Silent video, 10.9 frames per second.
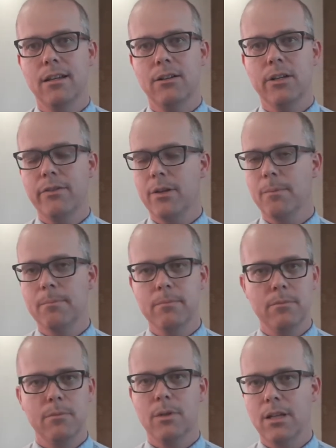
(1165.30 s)
We'll give
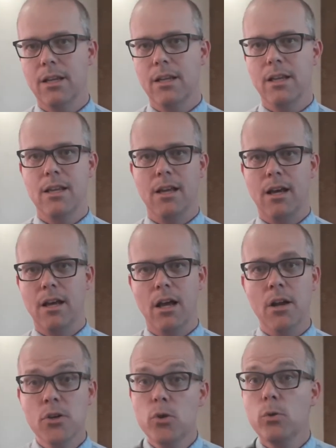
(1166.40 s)
him a
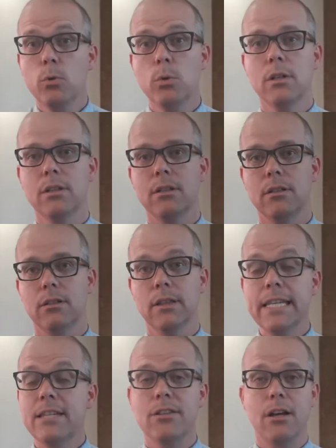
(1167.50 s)
new
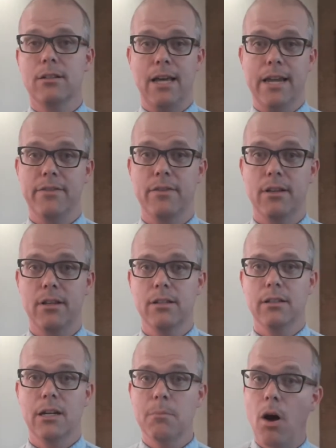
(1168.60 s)
lease on life,
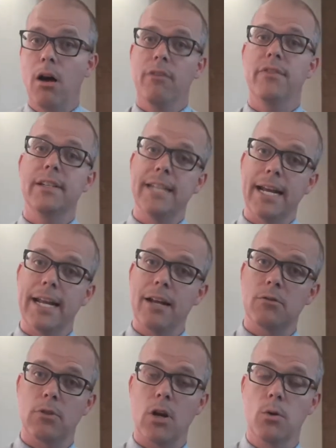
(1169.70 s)
get them off a dead
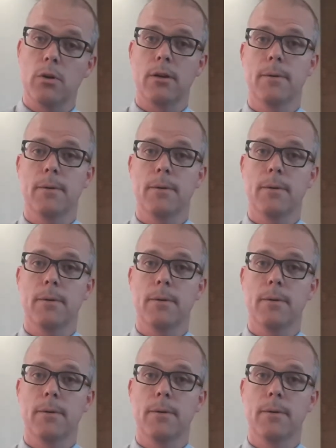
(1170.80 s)
end road.